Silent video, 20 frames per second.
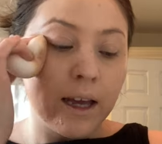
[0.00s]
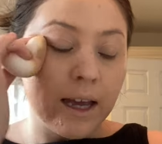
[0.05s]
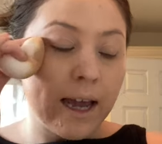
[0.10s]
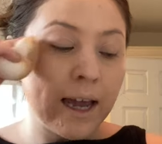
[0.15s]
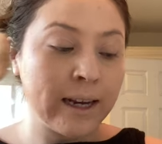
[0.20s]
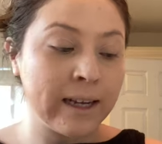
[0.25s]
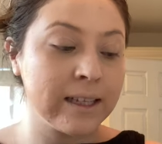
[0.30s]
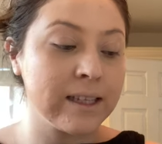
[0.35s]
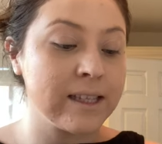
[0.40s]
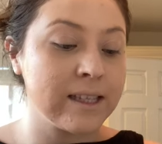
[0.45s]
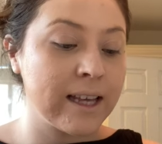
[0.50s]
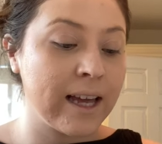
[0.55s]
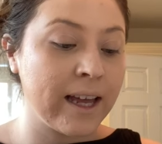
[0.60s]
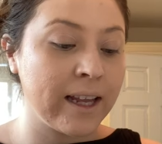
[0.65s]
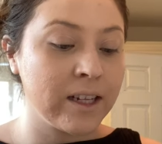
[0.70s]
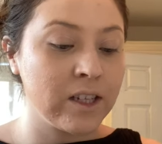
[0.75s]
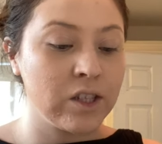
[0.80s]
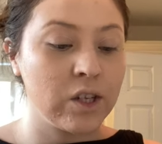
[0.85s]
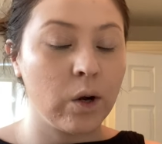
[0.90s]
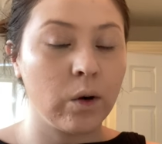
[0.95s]
And it
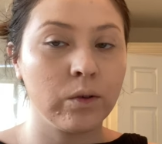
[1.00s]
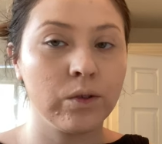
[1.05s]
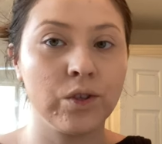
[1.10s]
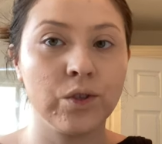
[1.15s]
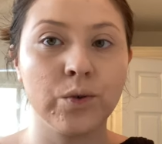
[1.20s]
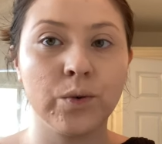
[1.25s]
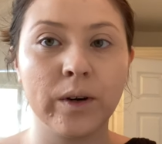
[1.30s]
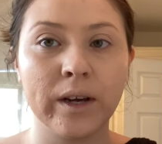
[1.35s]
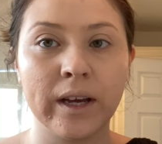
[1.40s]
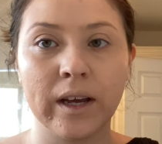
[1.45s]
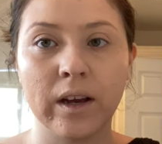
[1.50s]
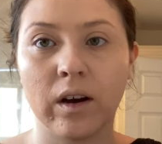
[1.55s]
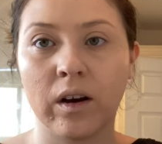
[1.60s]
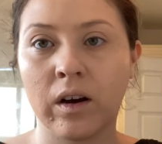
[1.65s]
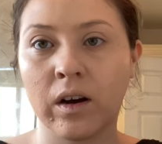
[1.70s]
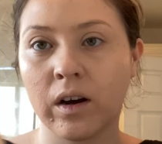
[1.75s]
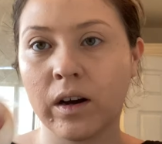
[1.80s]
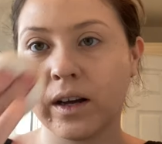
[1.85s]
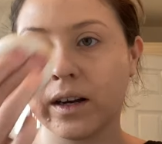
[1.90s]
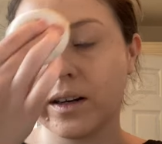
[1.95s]
said, don't do it
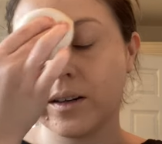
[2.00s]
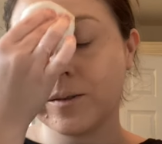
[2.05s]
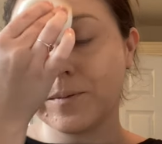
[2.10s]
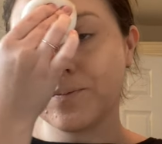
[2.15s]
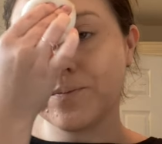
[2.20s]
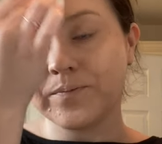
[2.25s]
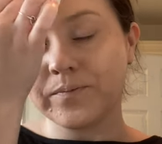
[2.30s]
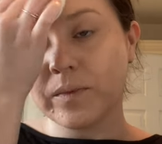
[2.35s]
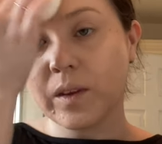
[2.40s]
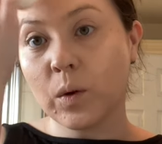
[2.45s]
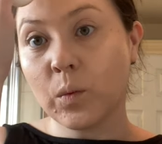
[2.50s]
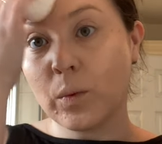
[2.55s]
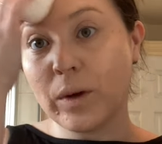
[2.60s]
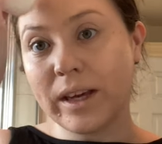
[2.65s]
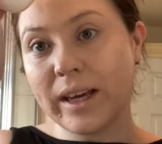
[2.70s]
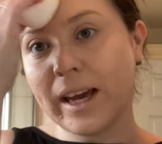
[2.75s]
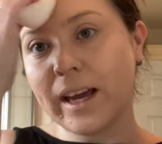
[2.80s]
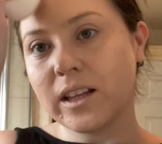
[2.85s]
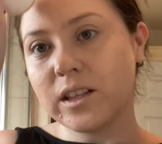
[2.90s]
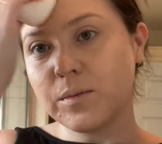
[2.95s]
on
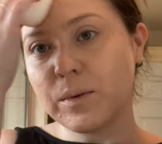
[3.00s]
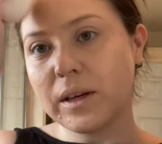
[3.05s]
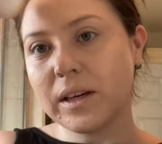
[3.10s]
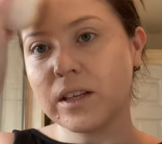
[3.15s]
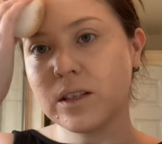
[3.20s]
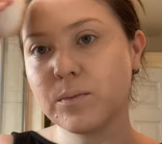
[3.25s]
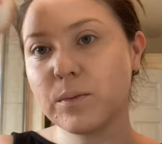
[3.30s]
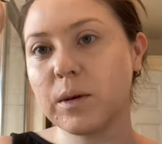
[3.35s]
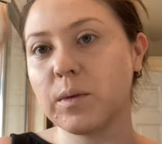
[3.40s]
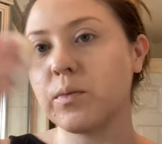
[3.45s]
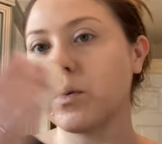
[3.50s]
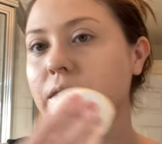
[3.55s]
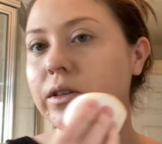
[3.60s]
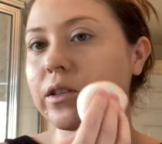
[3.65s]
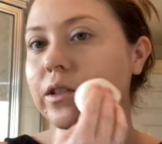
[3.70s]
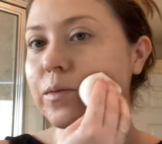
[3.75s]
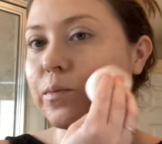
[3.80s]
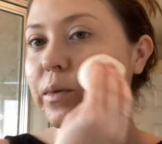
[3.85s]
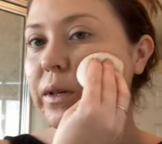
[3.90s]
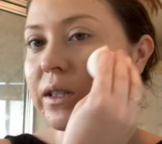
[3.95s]
weekends because people are
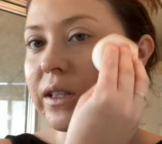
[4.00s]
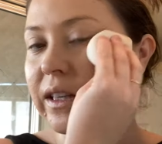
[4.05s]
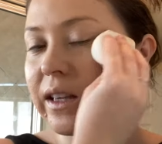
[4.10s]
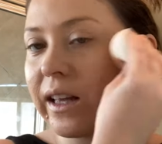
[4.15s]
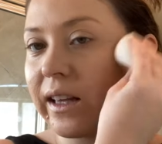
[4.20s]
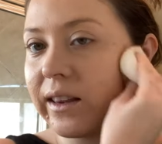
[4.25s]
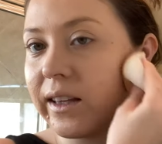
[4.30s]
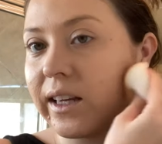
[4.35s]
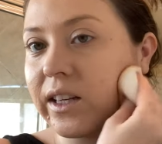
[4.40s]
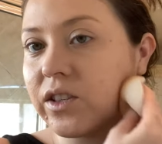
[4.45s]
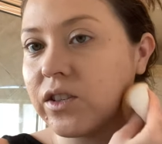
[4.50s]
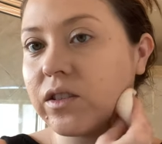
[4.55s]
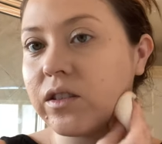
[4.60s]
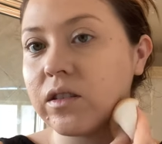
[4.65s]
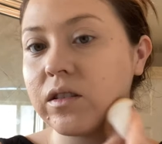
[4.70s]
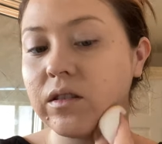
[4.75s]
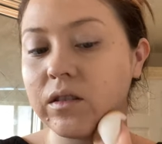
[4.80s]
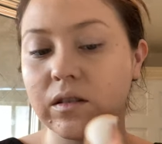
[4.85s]
just busy, that they just,